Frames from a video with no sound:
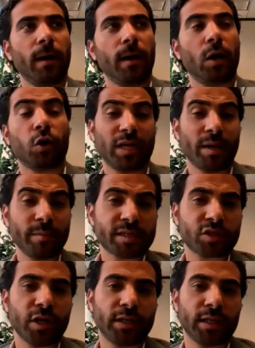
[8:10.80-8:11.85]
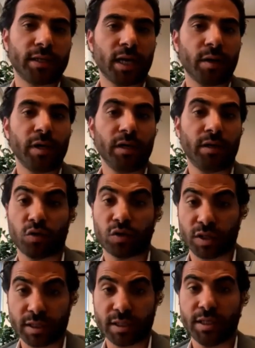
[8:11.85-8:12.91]
or demonstrated their ability to
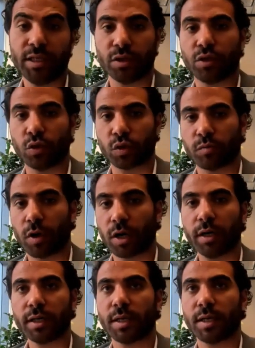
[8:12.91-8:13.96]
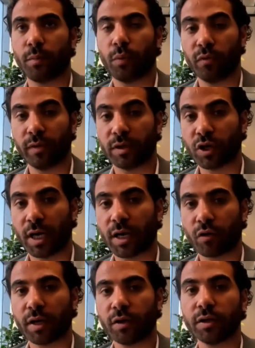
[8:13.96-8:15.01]
succeed in those markets and proven track
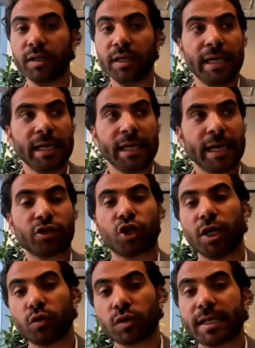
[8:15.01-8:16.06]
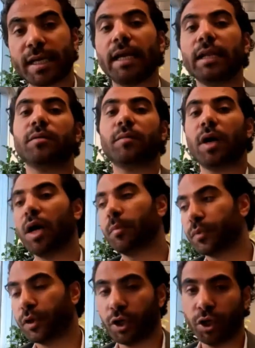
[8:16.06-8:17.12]
record, and try to scale them
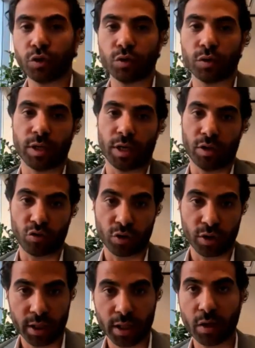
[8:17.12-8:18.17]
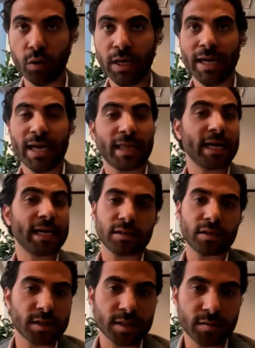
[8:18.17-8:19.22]
up into the region. Now, that
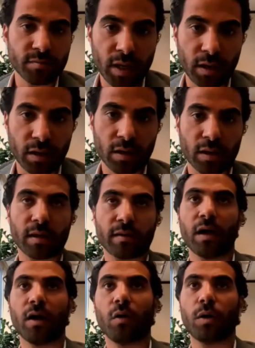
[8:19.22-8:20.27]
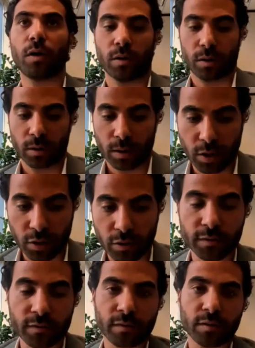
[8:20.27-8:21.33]
doesn't mean that our
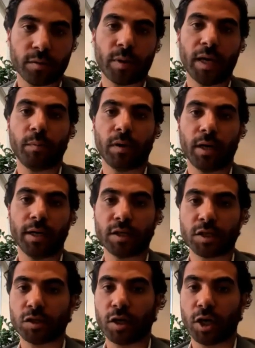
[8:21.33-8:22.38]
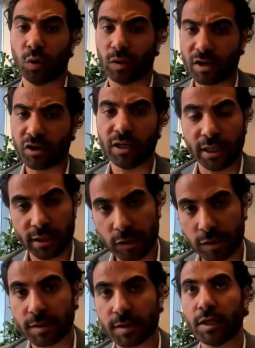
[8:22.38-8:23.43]
current pipeline does not include, actually it
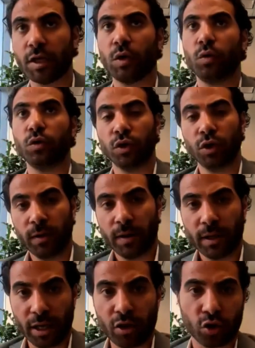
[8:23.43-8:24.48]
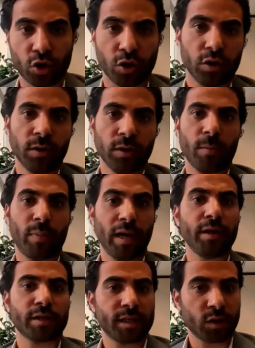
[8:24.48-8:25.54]
does include regional
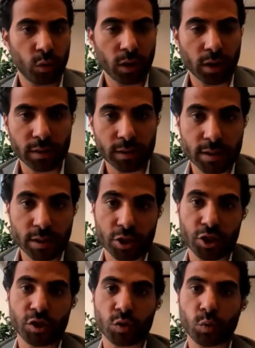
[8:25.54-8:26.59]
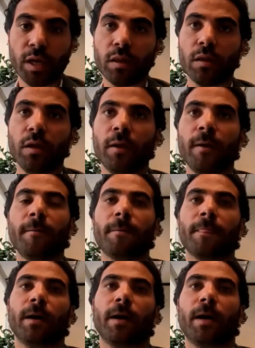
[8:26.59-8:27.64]
players that we are in discussions with.
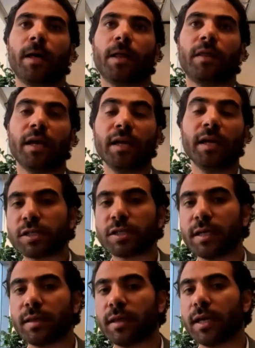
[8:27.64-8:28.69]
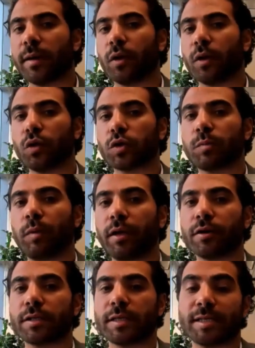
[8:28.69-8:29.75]
The interesting thing about those
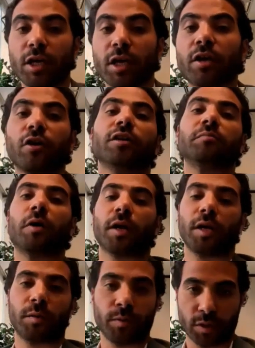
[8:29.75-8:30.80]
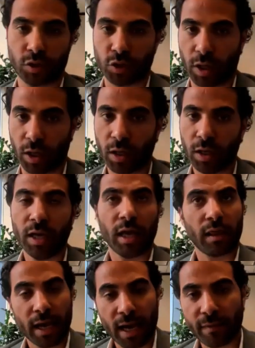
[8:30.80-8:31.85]
players is their current market positioning.
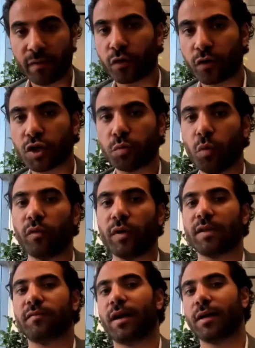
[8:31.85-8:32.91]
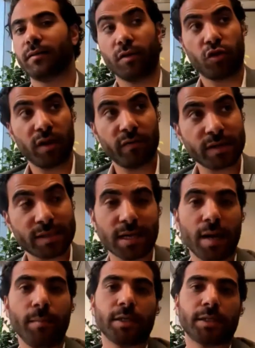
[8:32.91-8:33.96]
They have a first mover advantage. They've
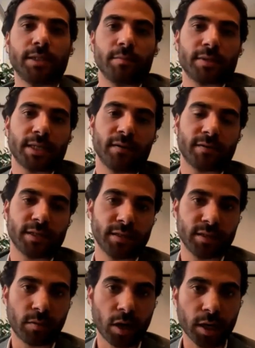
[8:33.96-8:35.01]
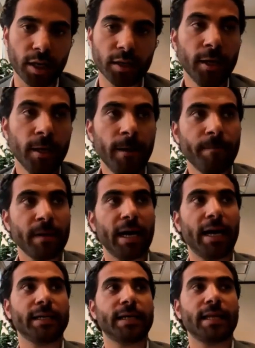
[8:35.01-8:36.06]
established themselves in the market,
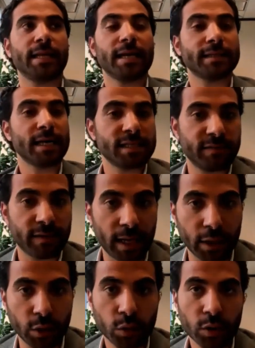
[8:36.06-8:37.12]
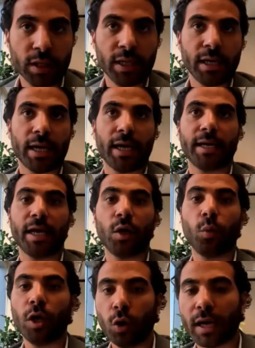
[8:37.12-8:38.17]
and that has a value. And
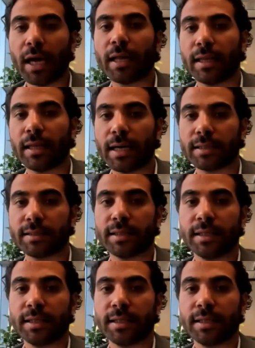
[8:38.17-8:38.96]
we look at that